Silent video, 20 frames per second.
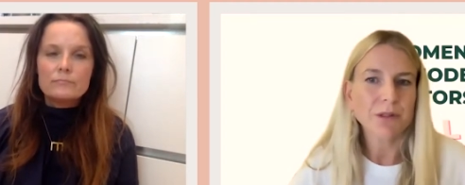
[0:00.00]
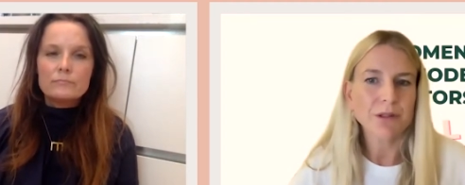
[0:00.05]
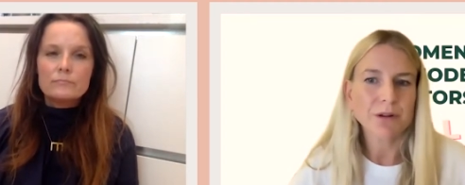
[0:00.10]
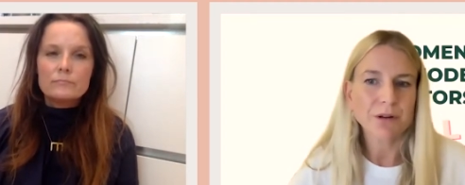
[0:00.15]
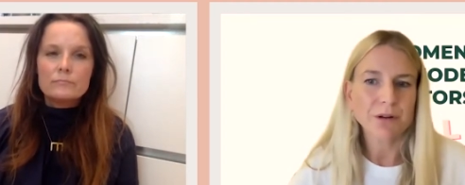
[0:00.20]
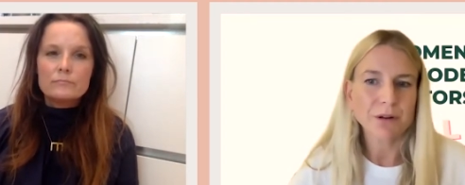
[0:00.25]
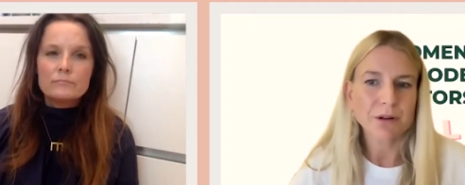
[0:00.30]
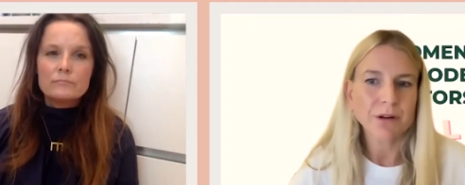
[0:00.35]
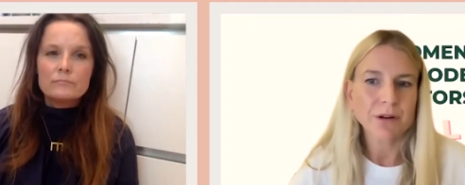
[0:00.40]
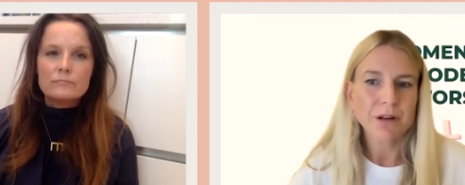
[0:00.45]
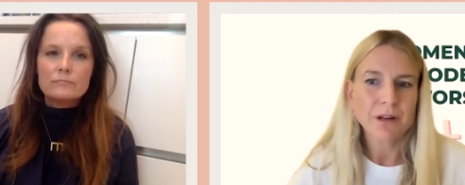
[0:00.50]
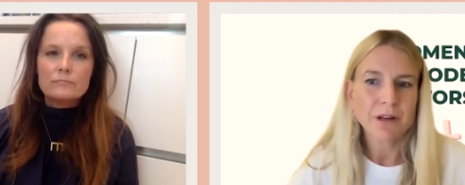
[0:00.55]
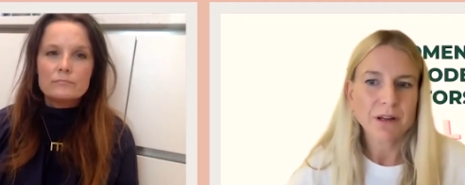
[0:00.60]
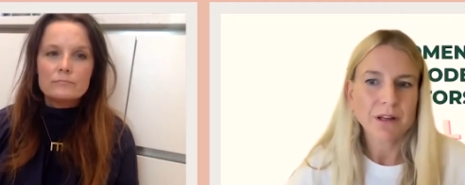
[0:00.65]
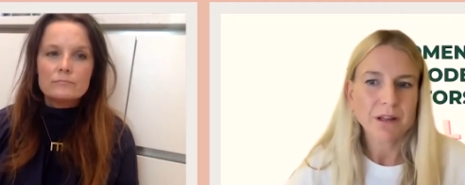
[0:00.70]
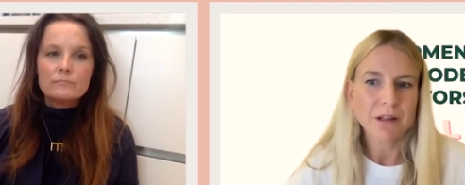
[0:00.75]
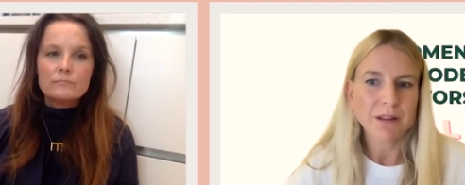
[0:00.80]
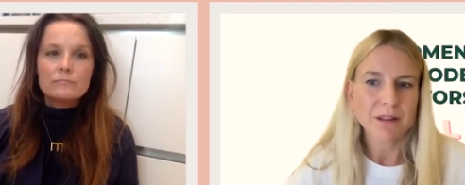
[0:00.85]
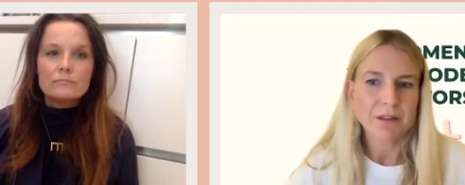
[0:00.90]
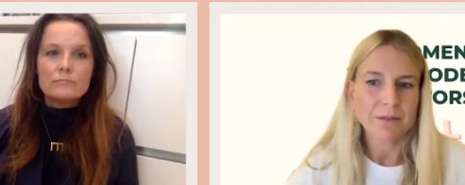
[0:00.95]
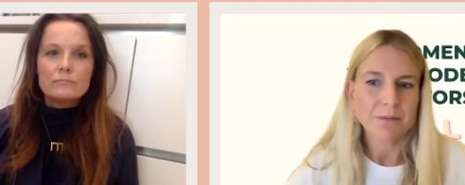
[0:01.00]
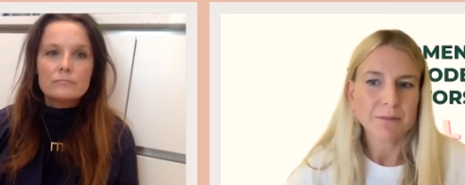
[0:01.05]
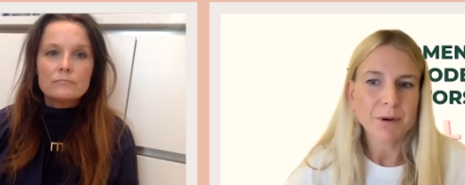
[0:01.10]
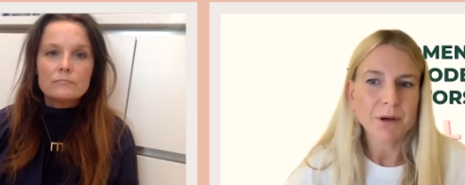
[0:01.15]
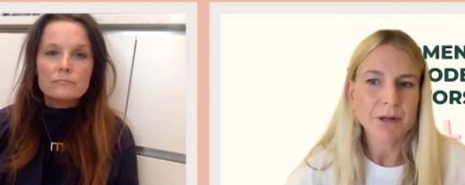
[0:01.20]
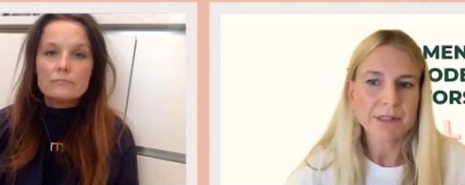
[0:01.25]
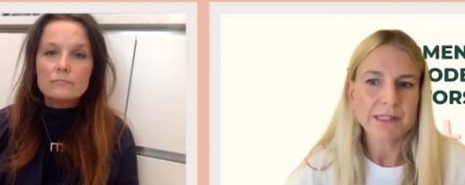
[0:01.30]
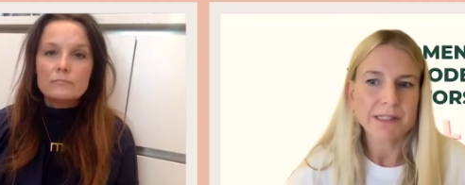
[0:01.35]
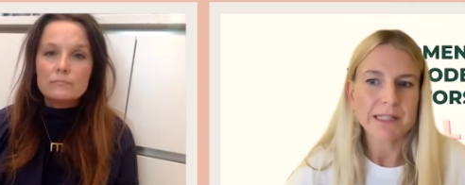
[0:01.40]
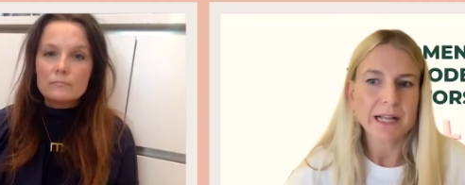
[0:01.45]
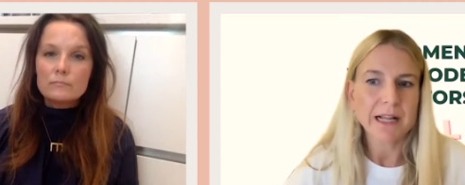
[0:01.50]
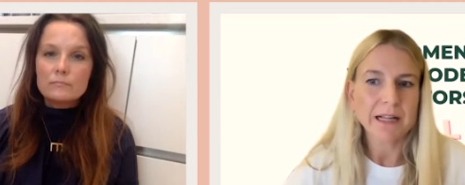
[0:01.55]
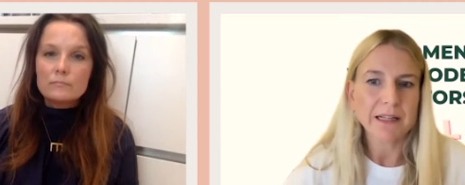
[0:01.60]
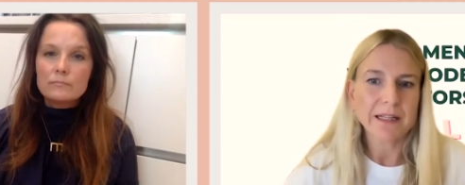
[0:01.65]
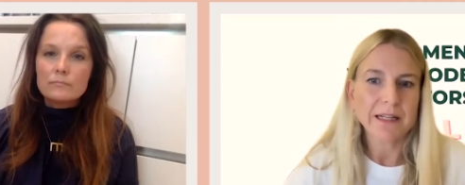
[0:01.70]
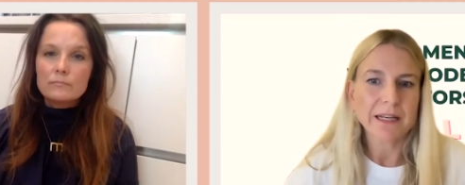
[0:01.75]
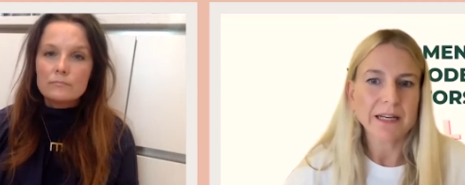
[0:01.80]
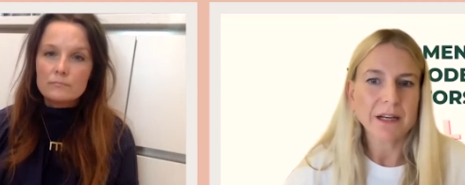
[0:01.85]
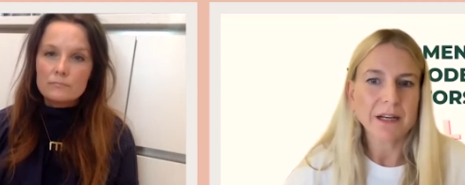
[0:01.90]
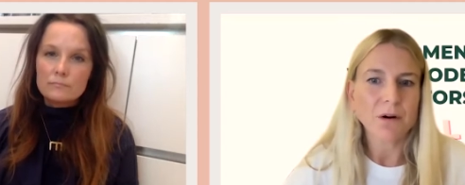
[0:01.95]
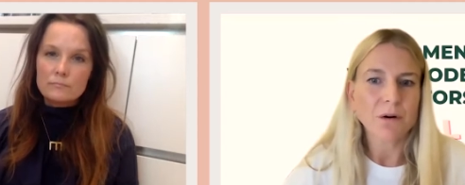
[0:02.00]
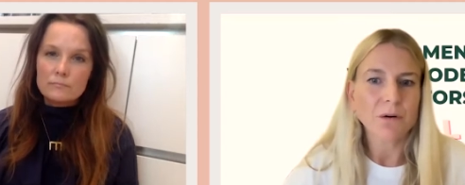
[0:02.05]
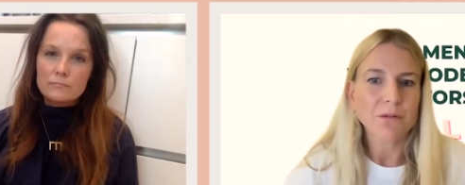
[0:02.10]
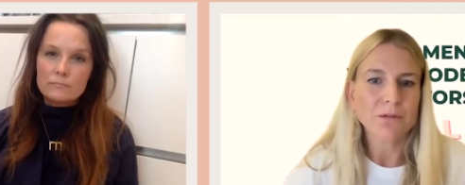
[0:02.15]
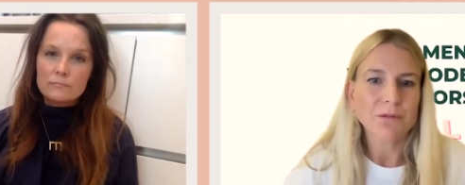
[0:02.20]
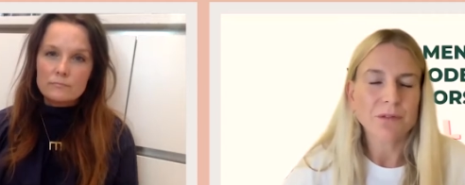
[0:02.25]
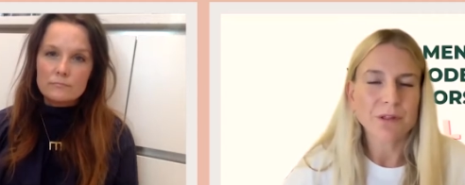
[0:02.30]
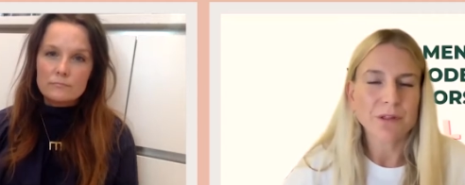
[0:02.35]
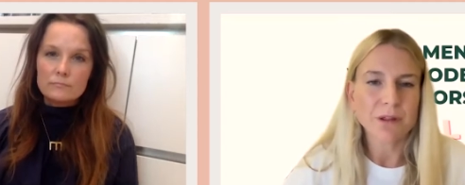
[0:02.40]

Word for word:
Speaker 1: the the personality of